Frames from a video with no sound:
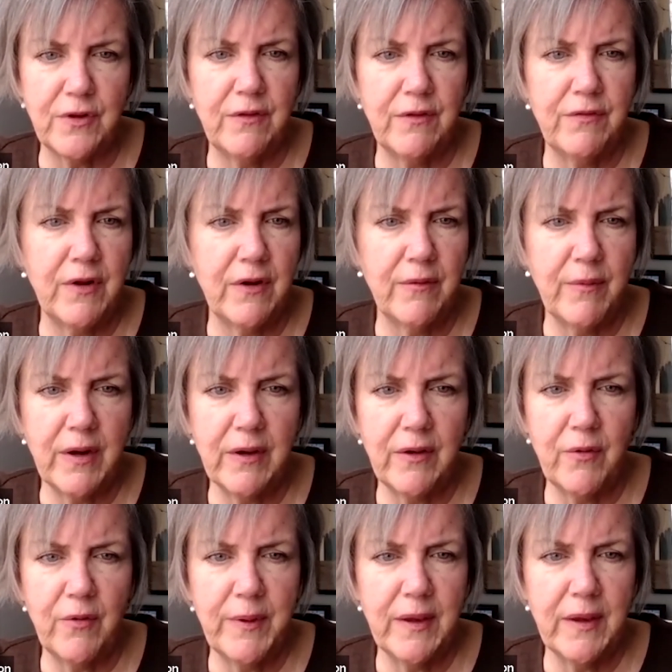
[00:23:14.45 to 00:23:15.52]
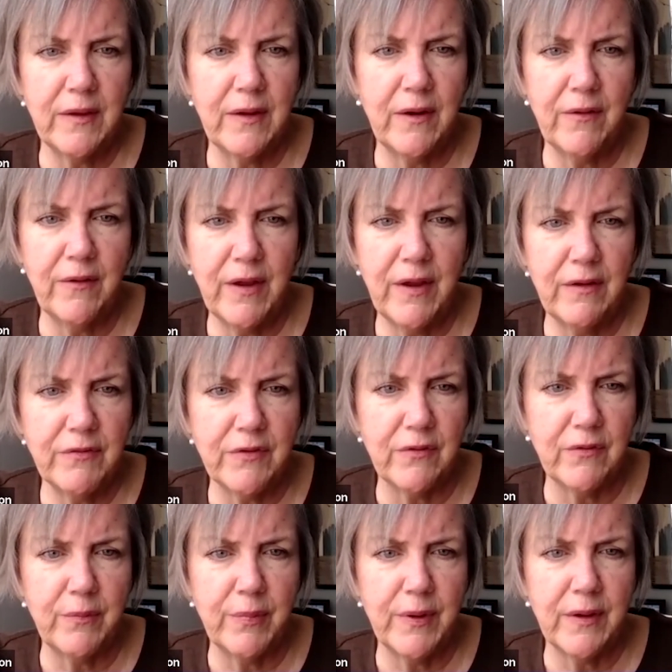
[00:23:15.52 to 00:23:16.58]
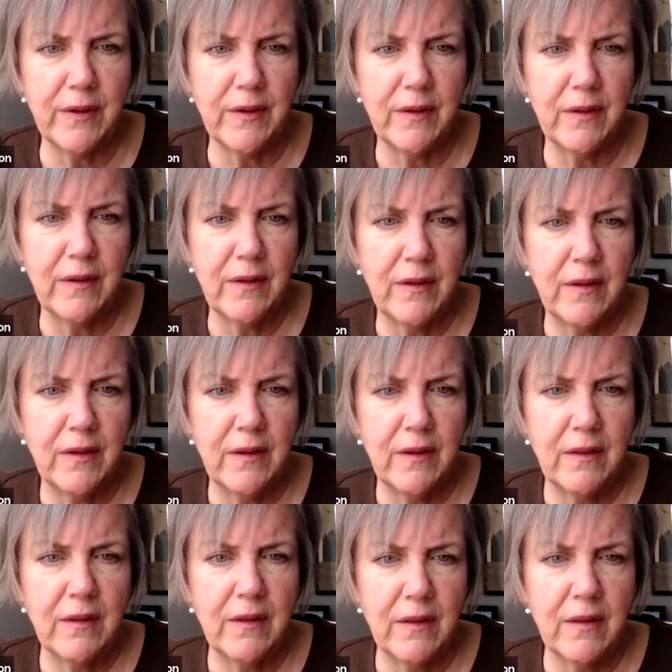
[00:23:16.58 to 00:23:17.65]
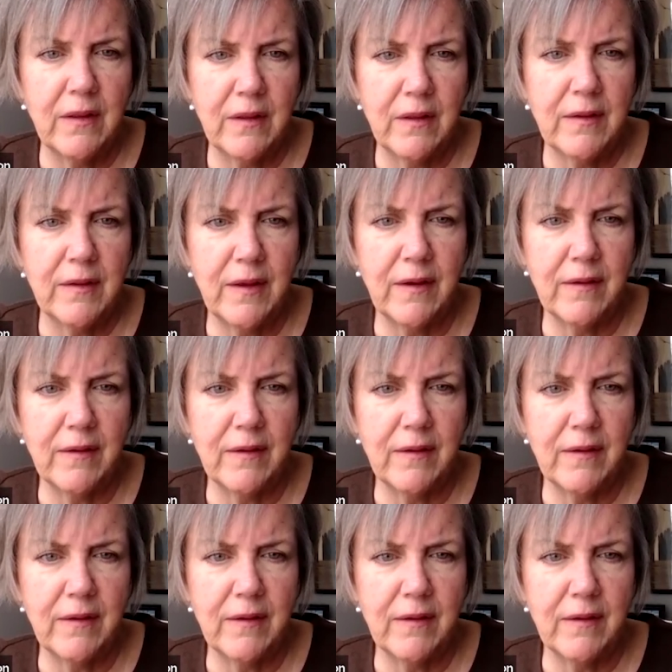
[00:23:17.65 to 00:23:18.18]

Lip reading: If you don't want to go back, you don't have to. But yeah,